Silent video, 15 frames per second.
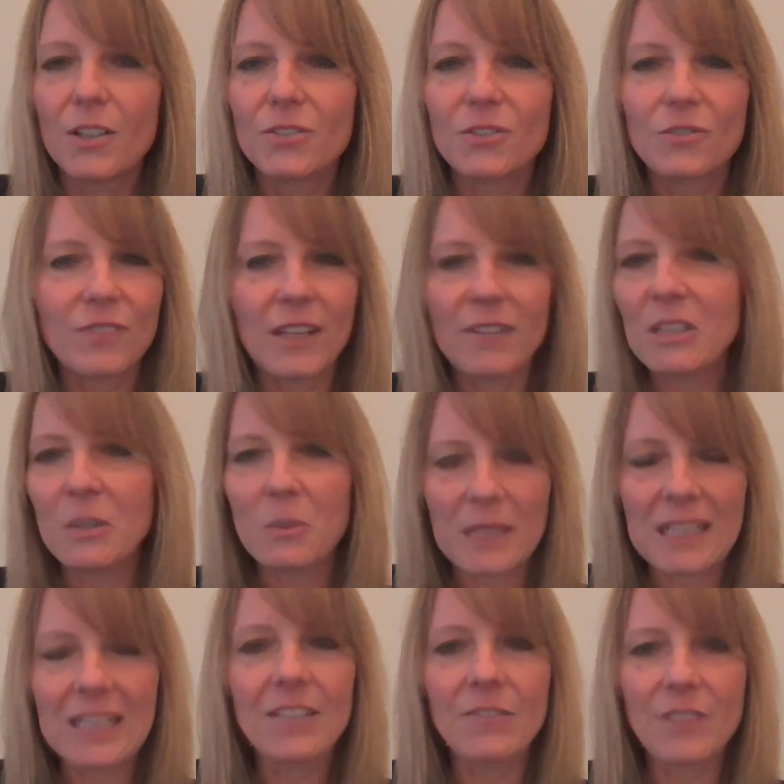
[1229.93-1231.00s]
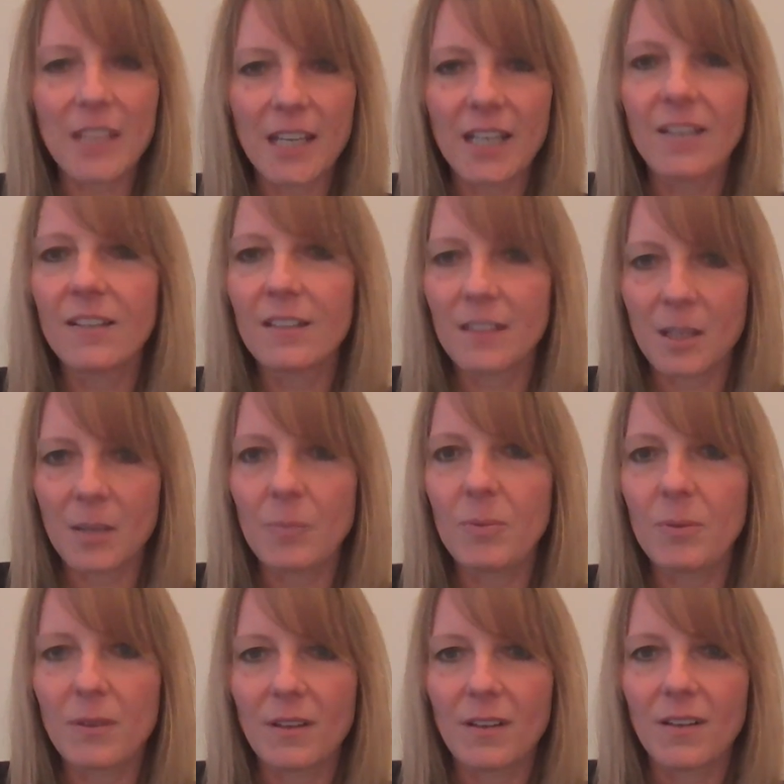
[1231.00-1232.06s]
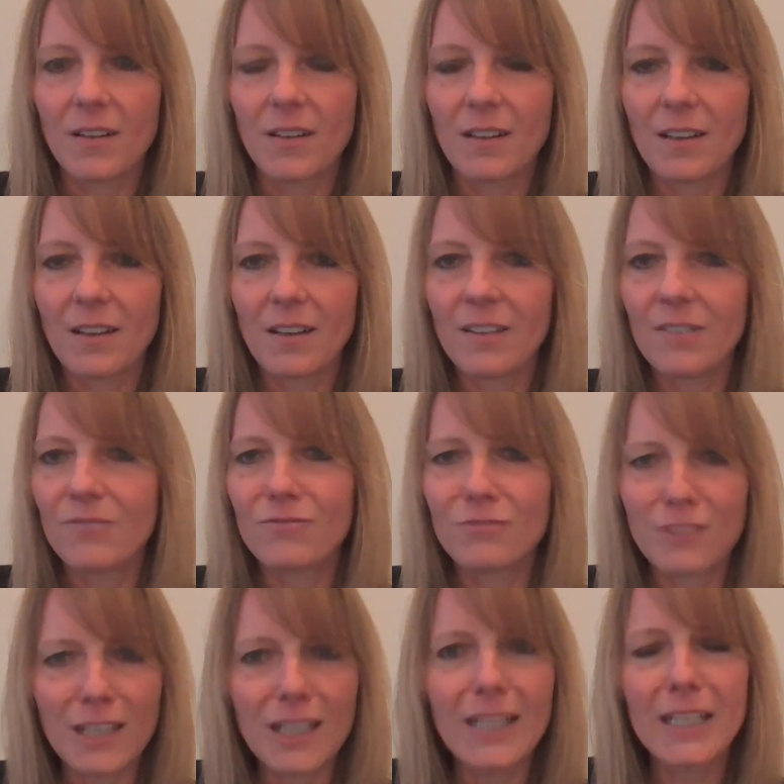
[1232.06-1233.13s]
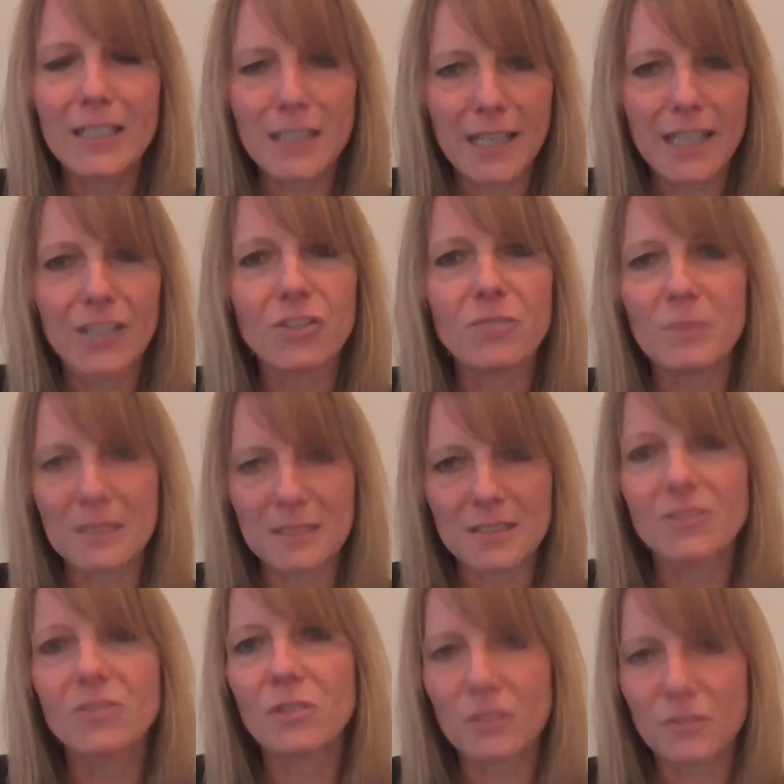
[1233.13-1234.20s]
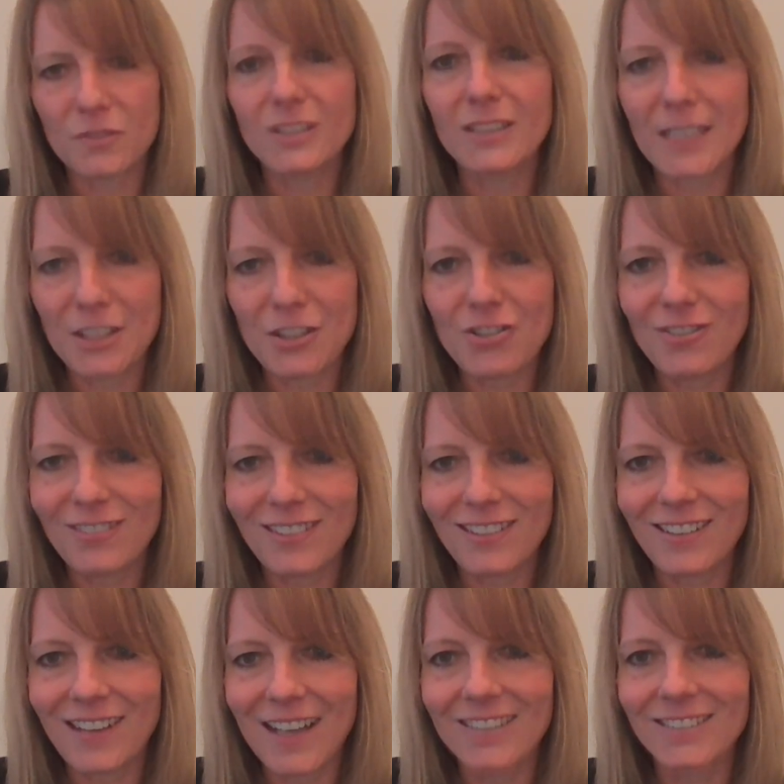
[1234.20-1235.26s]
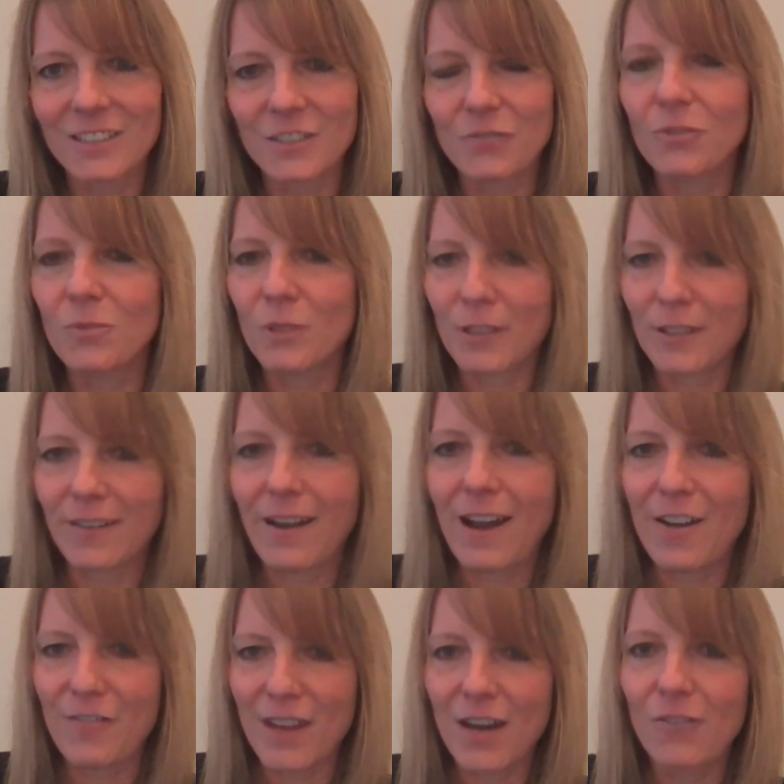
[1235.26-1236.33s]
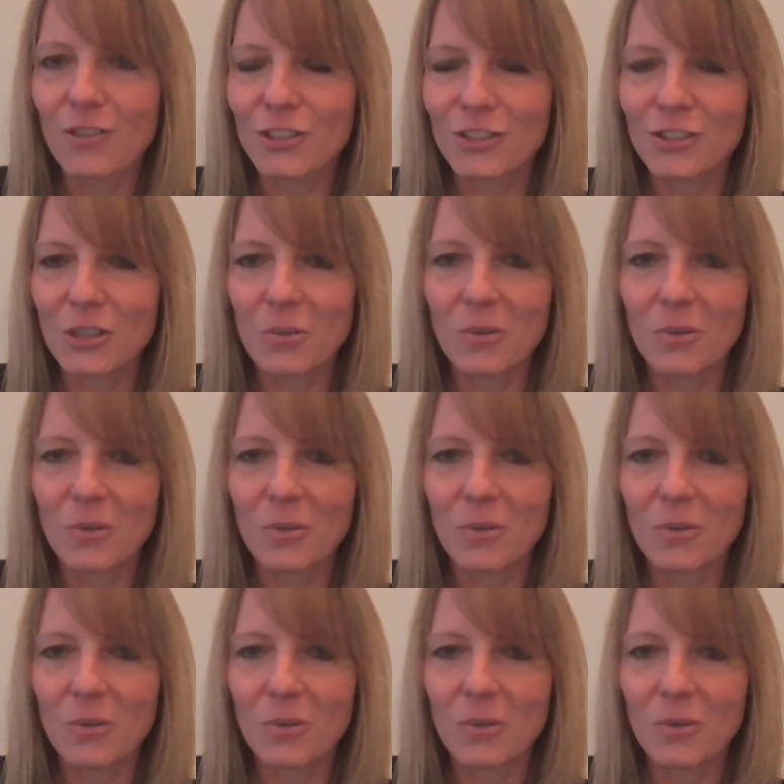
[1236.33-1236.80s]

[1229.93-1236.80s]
So very quickly, we ended up in a really engaged business conversation that lasted for 1.5 hours.